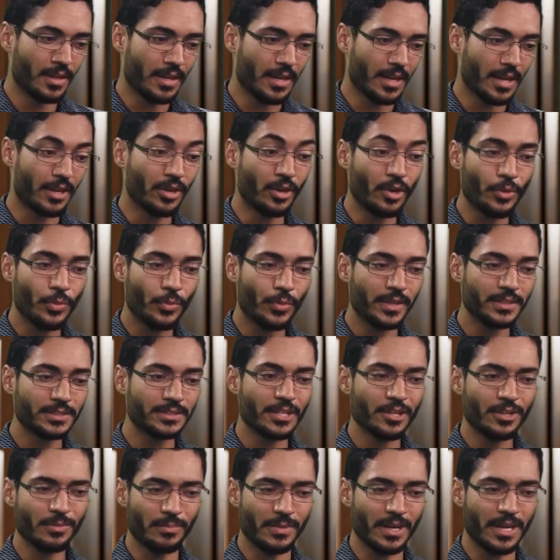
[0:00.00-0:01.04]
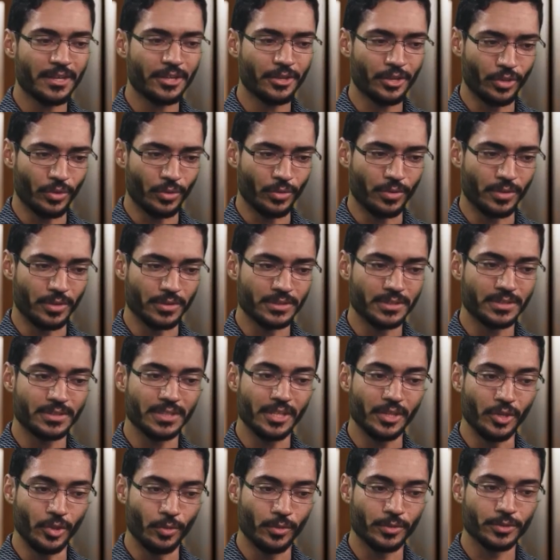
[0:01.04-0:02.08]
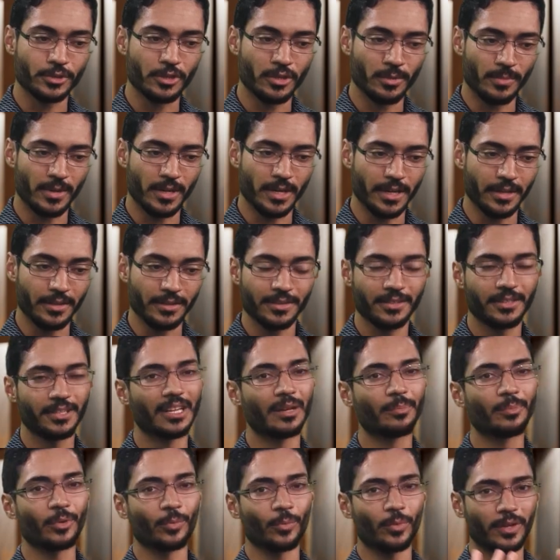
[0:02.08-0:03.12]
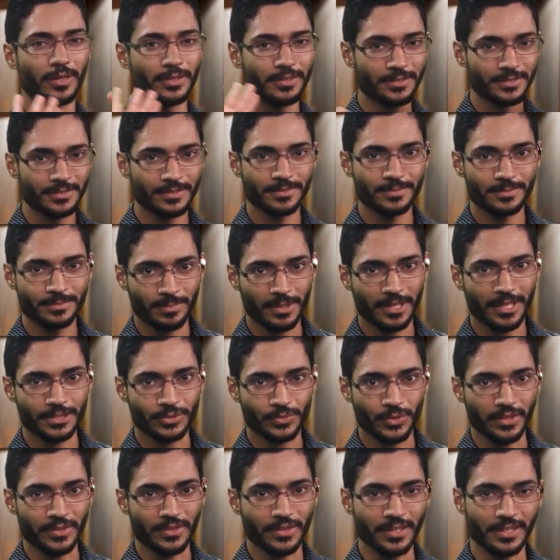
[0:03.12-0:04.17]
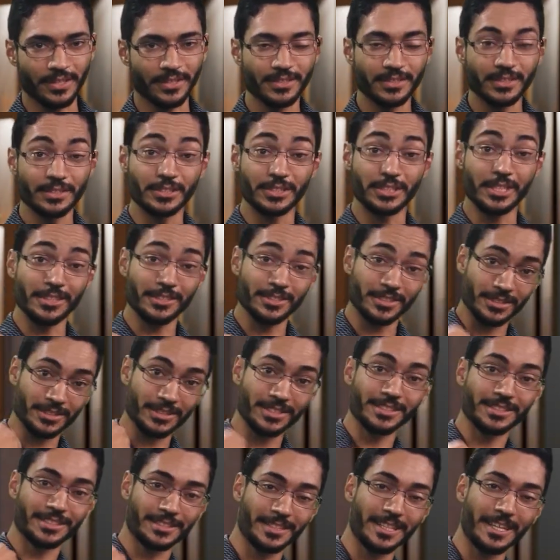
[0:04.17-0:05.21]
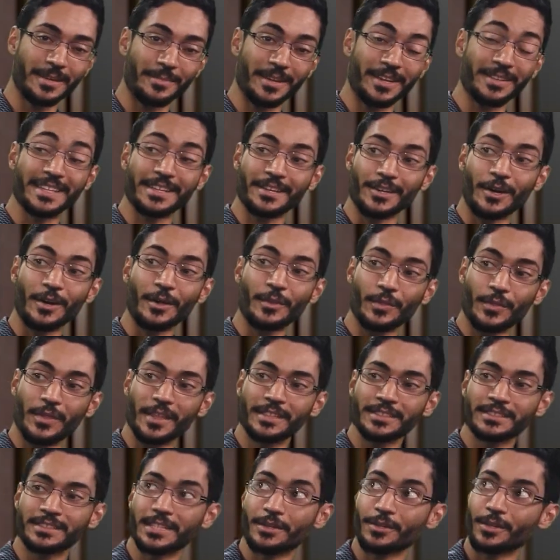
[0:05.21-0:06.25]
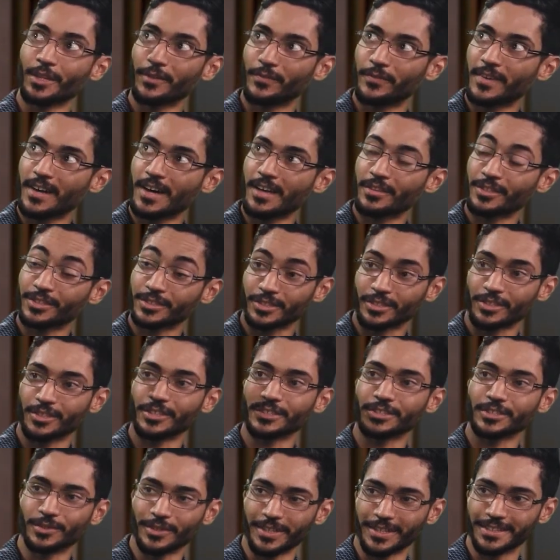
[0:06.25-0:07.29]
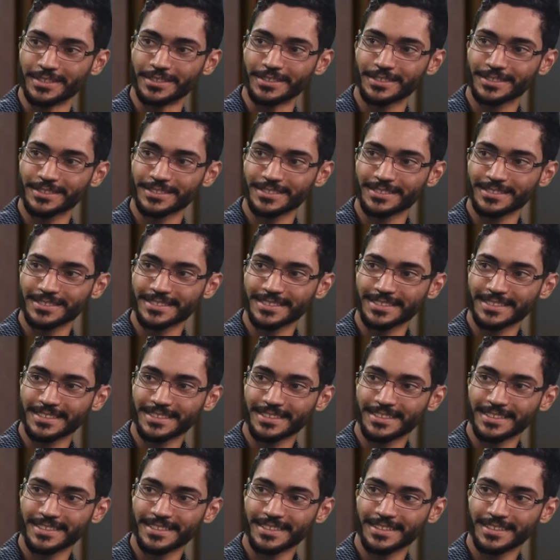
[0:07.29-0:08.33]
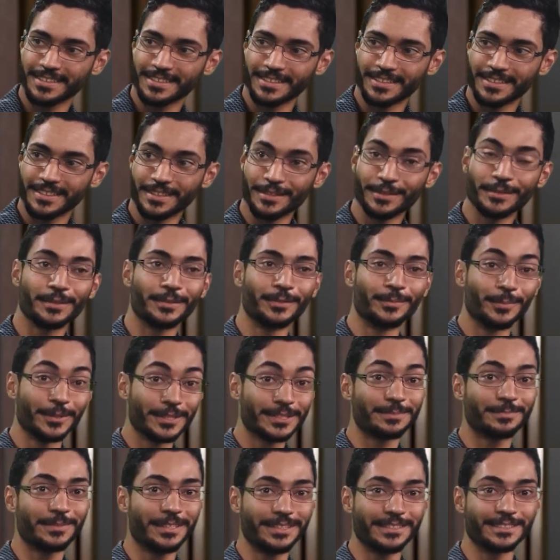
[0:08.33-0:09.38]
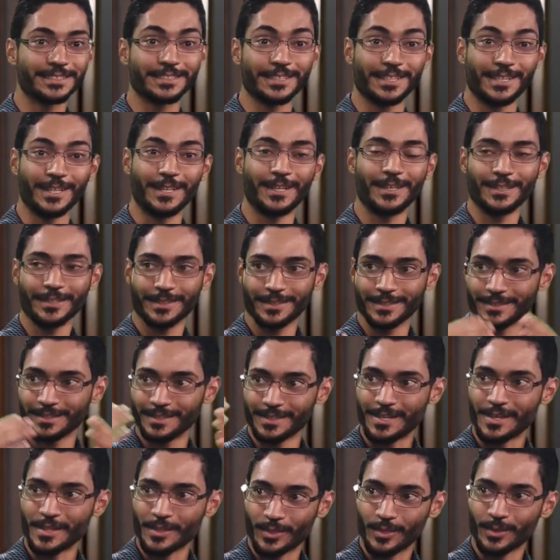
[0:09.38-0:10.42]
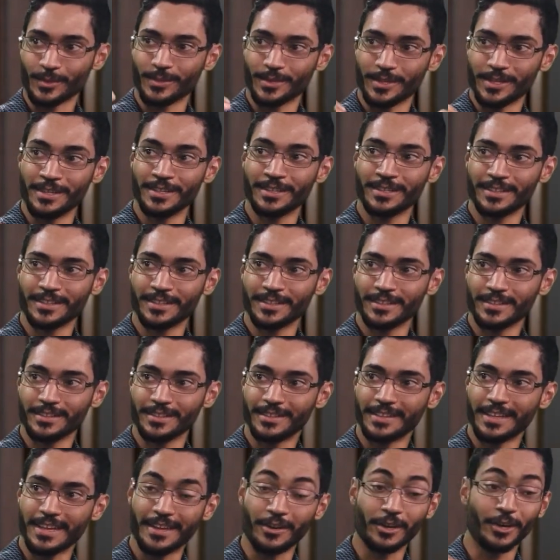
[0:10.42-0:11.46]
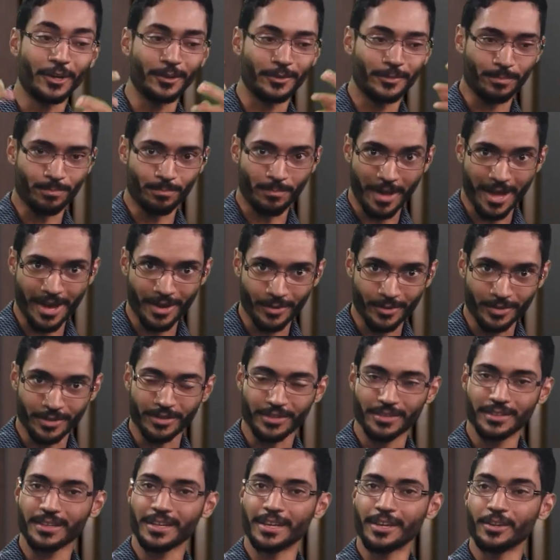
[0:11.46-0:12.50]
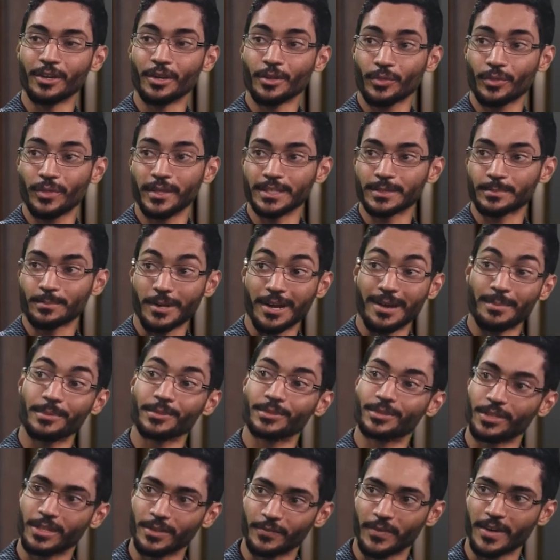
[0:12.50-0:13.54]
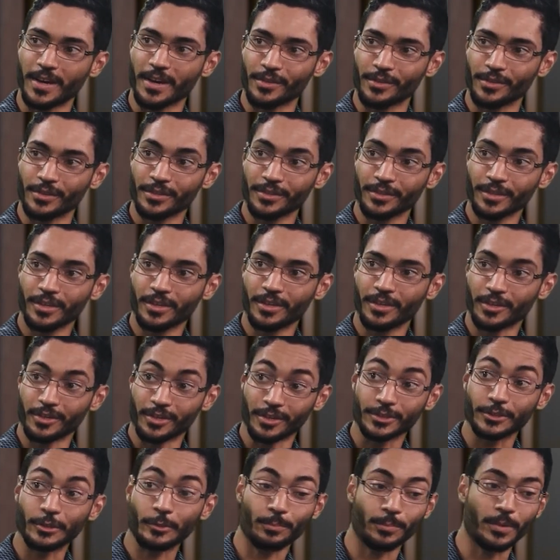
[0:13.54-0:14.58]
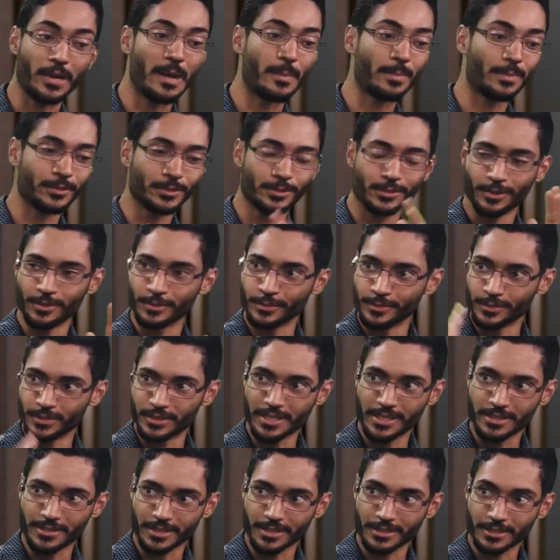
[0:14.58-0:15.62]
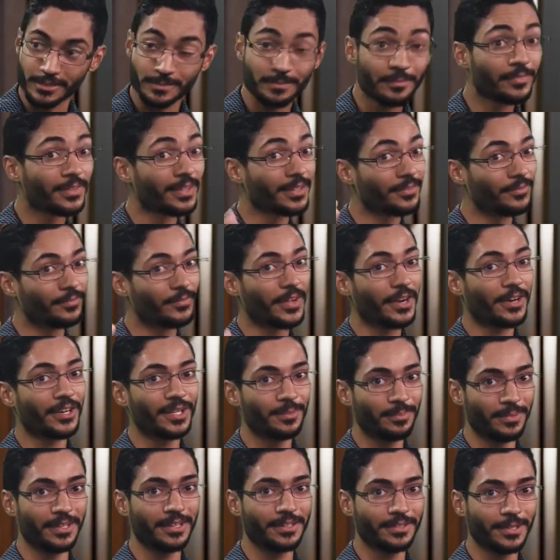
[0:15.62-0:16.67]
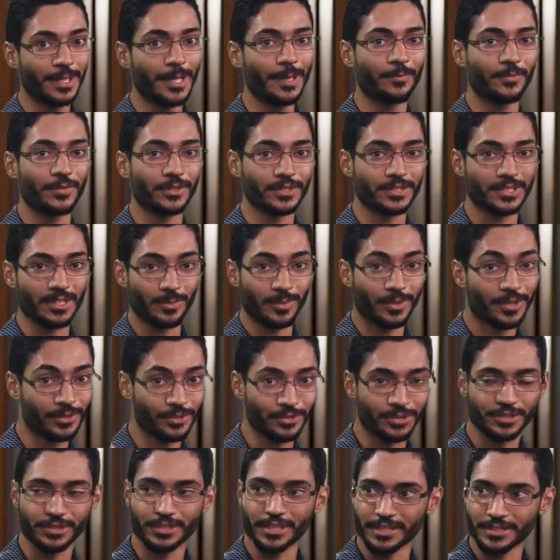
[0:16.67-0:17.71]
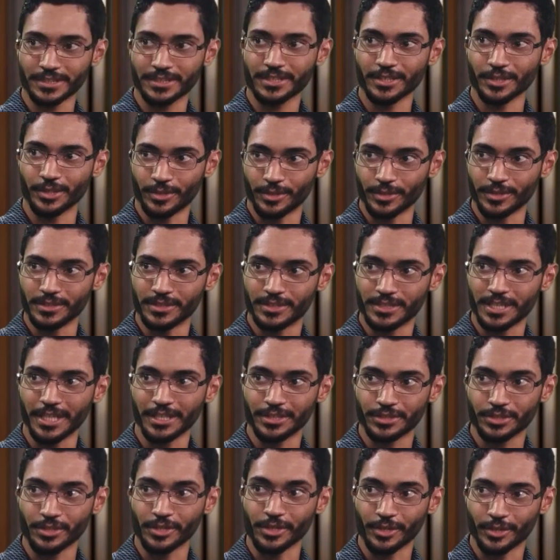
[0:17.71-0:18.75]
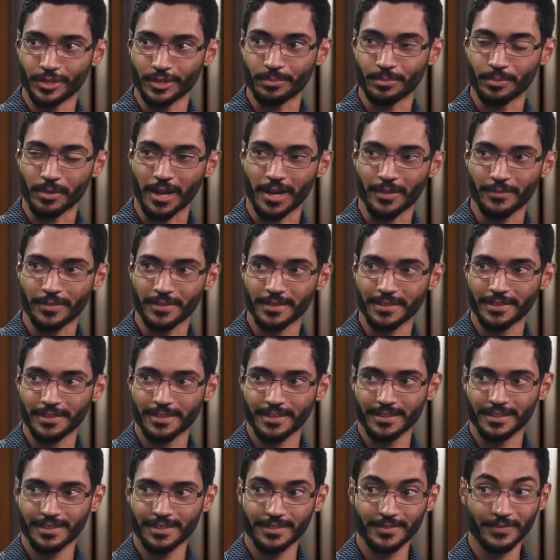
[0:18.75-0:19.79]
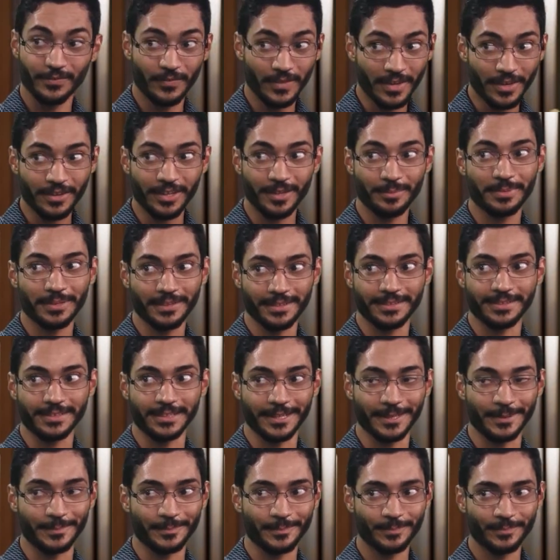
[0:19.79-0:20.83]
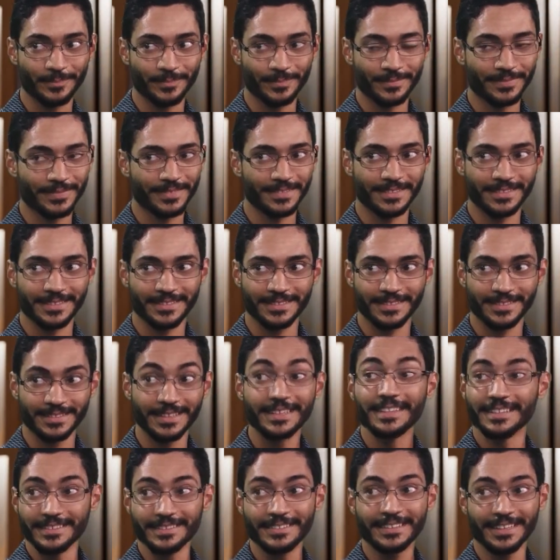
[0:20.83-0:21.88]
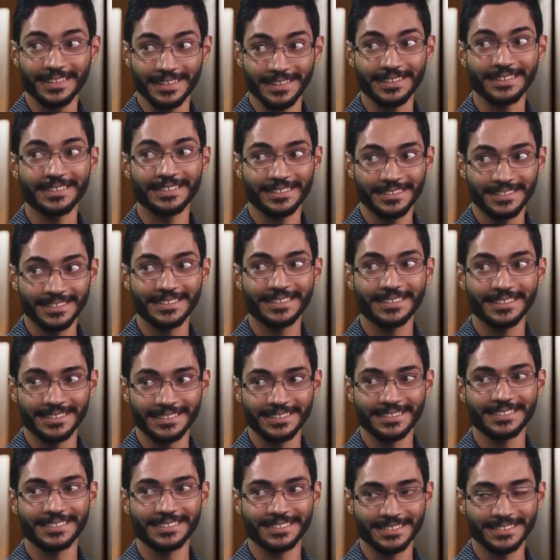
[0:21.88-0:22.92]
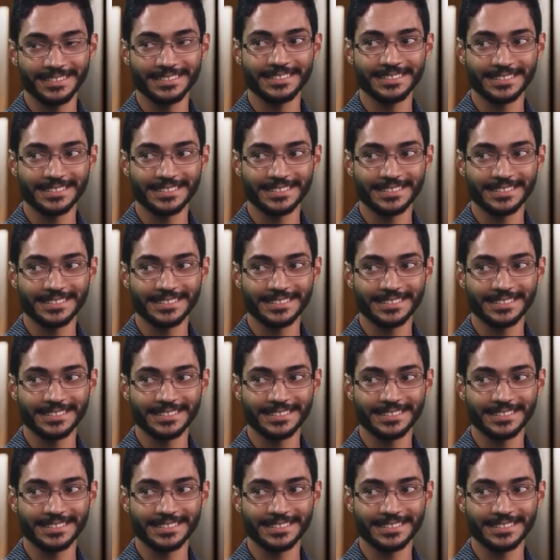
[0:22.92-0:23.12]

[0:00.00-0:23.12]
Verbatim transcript: And all things that are mine are yours, and yours are mine. Number one, pause right there. Jesus is claiming that all things that are the Father's are also His. Yeah. Which means all authority and all power and all things proper to the Father are also proper to Jesus. Very big claim for someone who's just a good teacher and a good prophet. Very big claim. That's some serious. Yeah. That's, that's yeah.